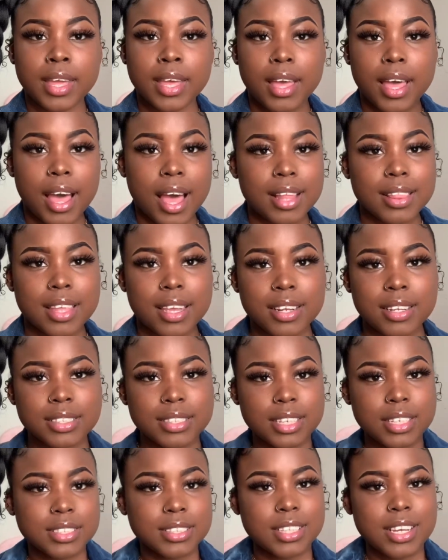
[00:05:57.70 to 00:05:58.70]
I think this
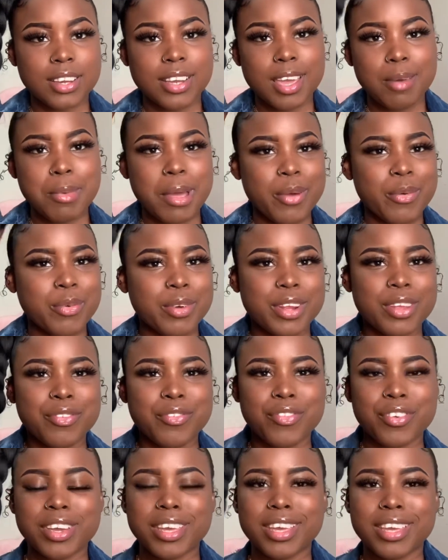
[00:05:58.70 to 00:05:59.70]
hairstyle came out really
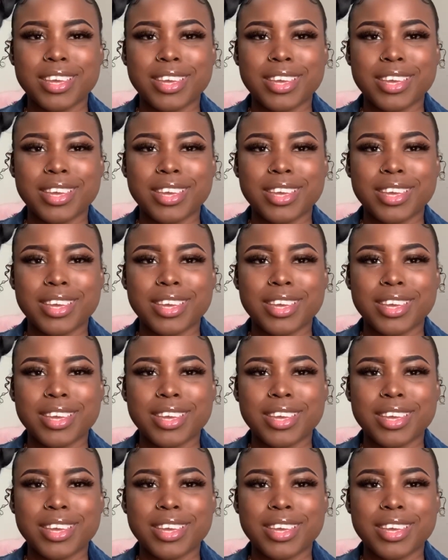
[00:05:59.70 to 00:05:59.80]
freaking